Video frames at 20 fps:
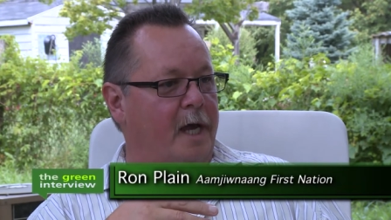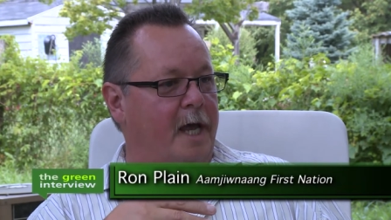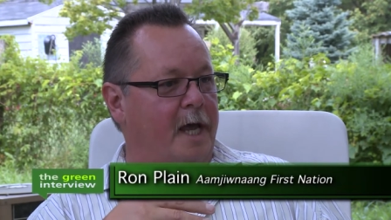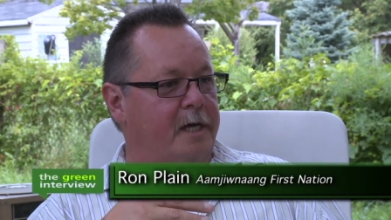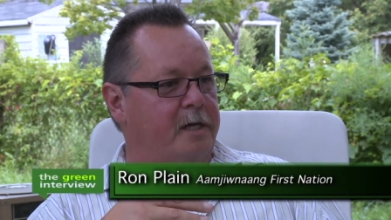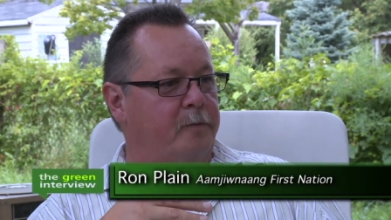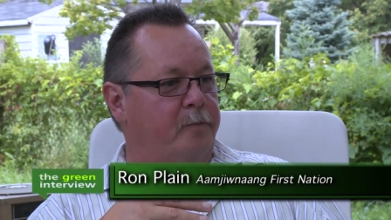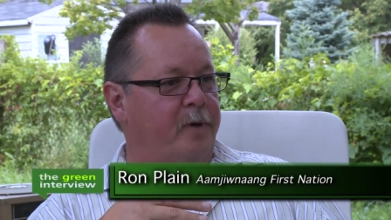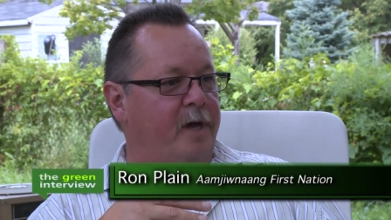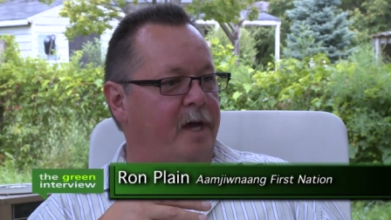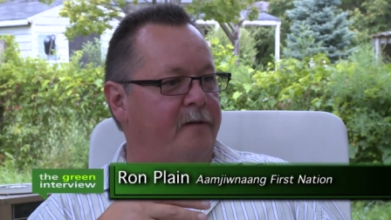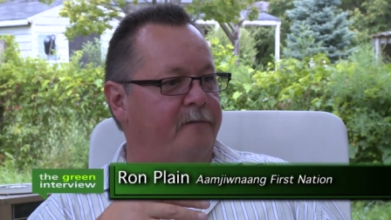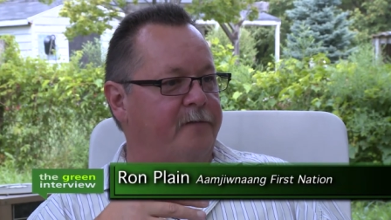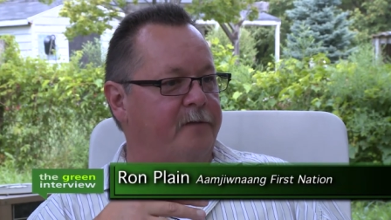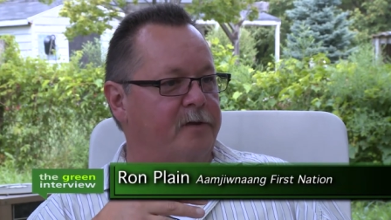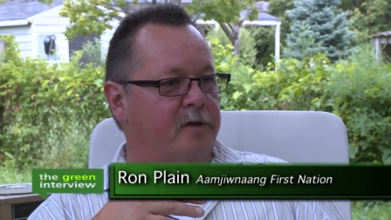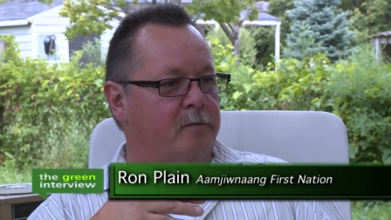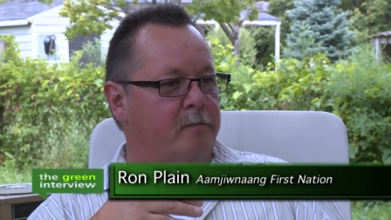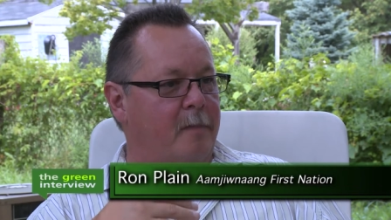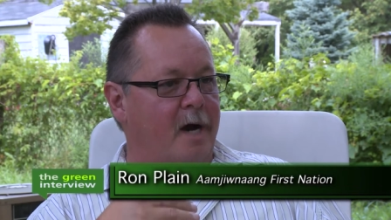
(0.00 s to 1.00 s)
I had to pay
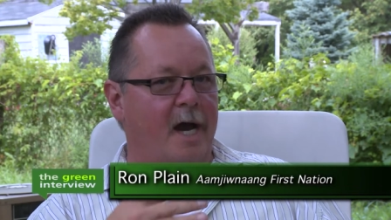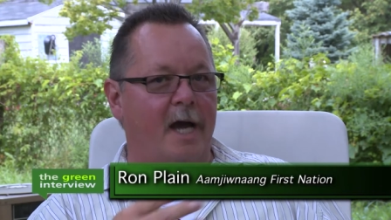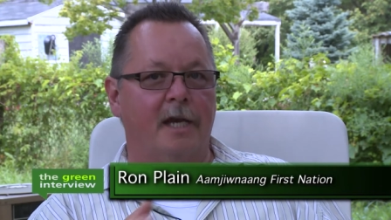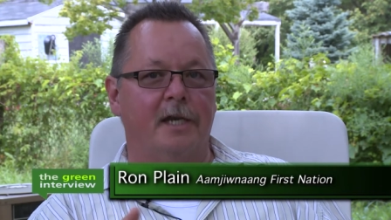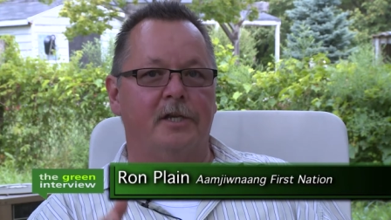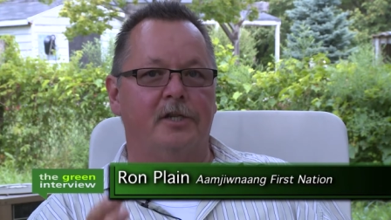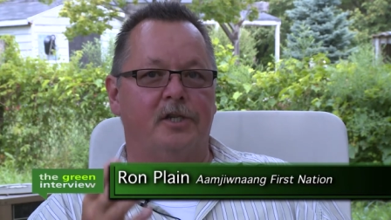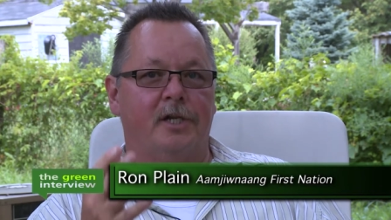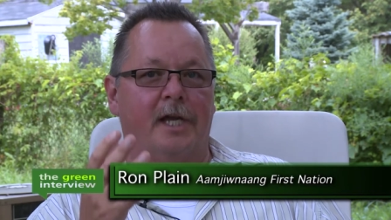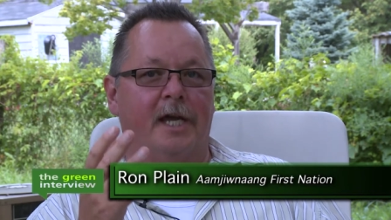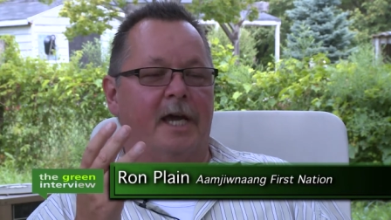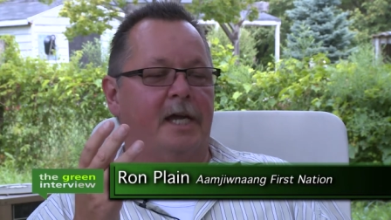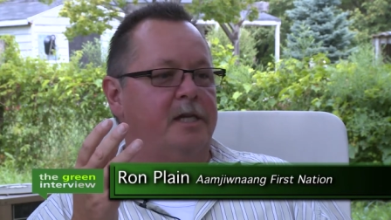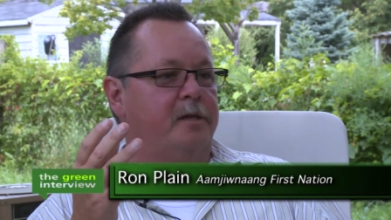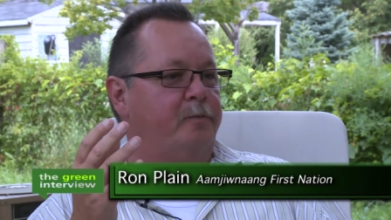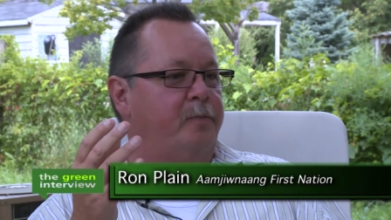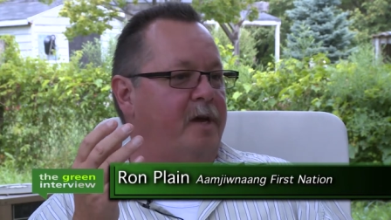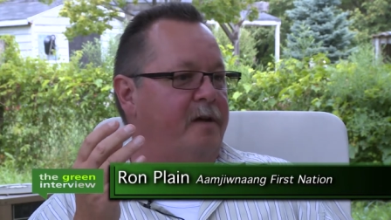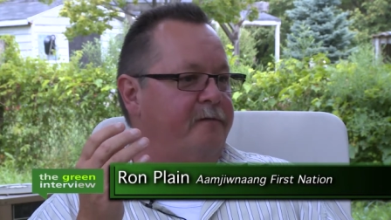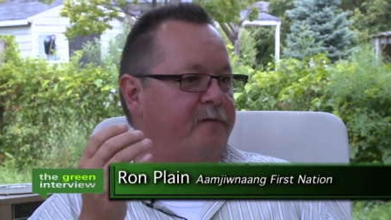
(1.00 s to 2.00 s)
for their mileage and I had
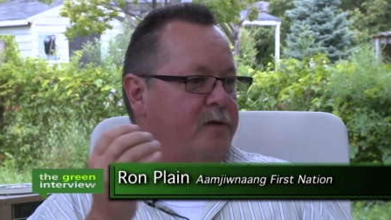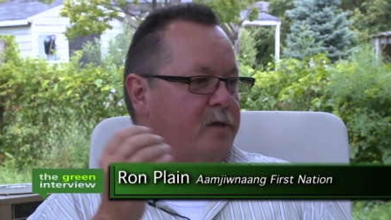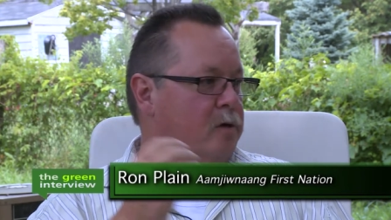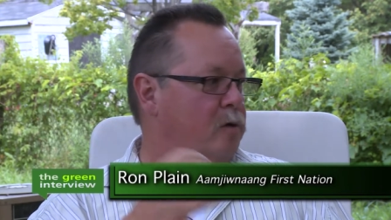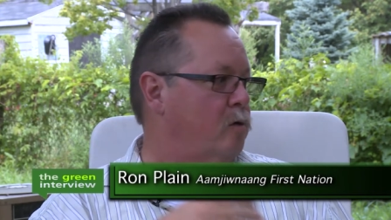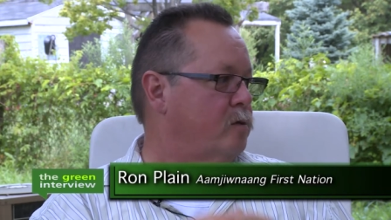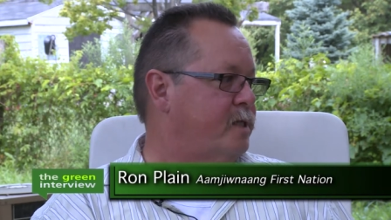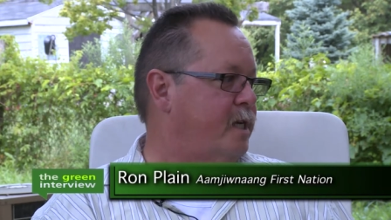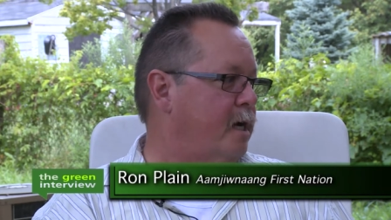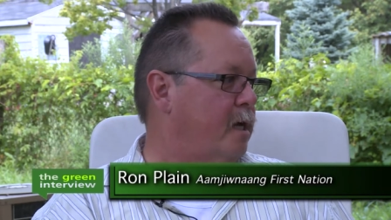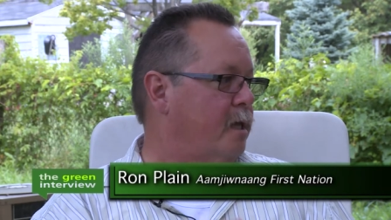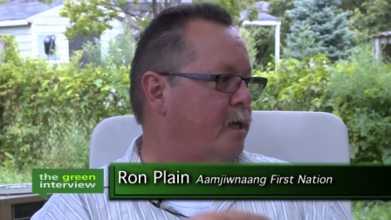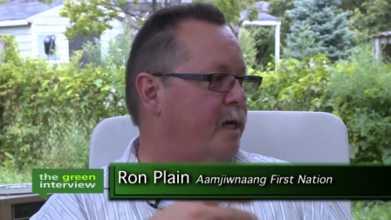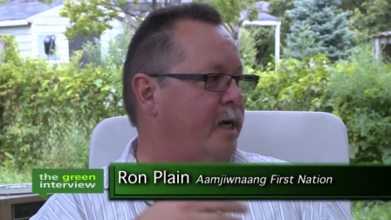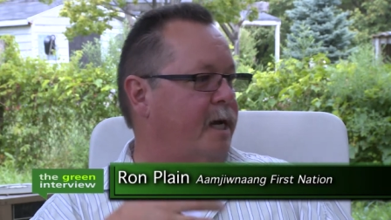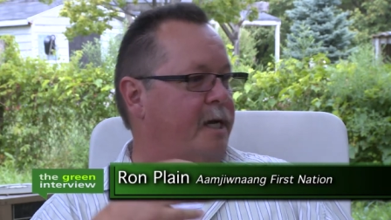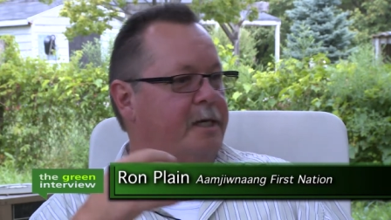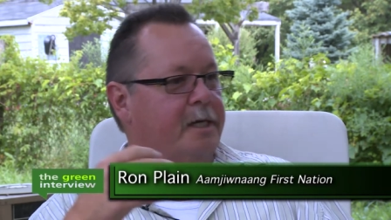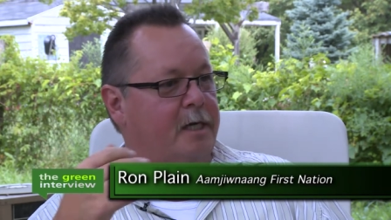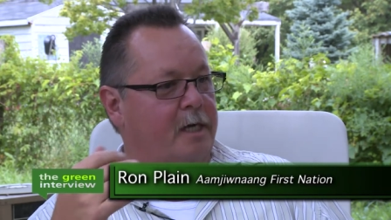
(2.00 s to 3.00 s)
to pay for their hotel and
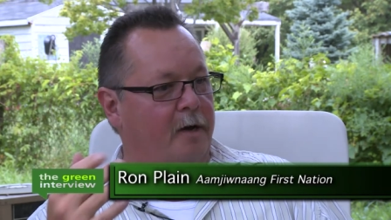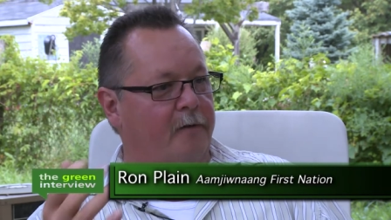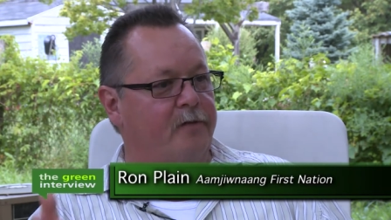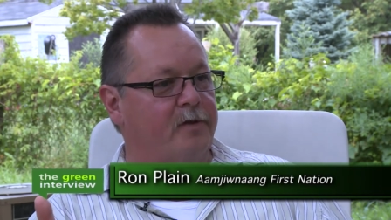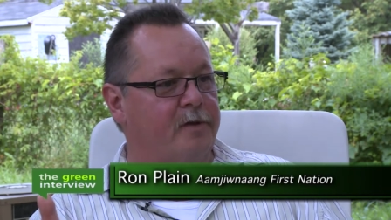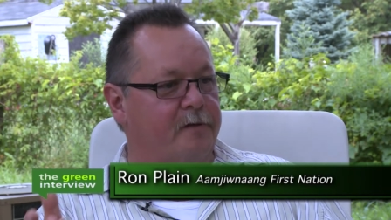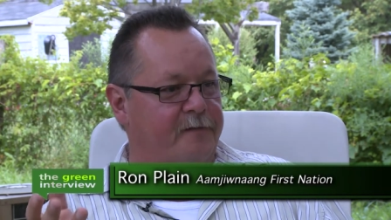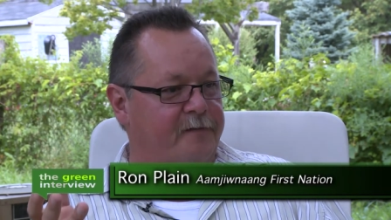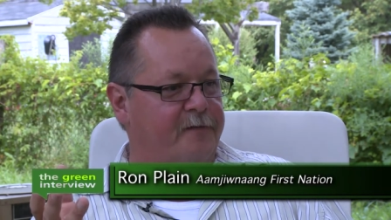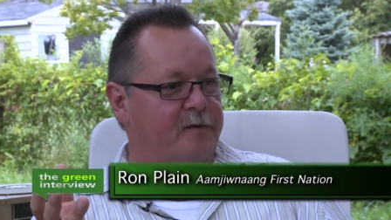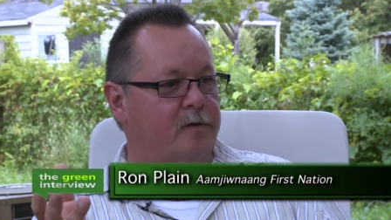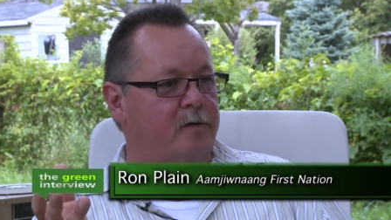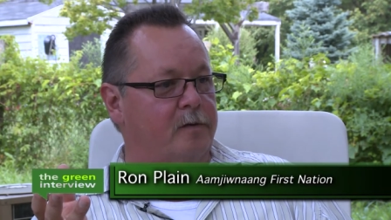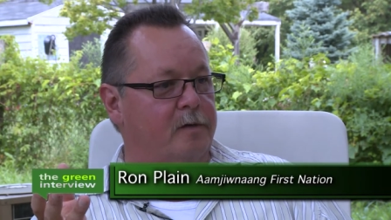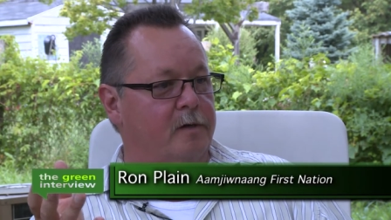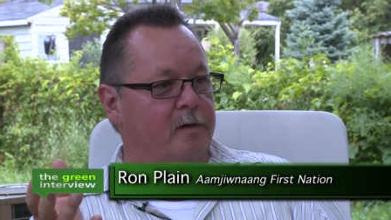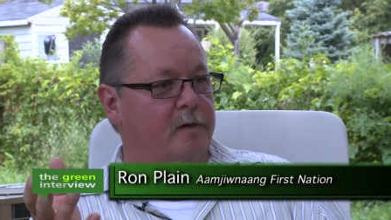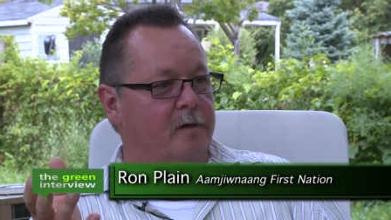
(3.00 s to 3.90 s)
I had to cover their food.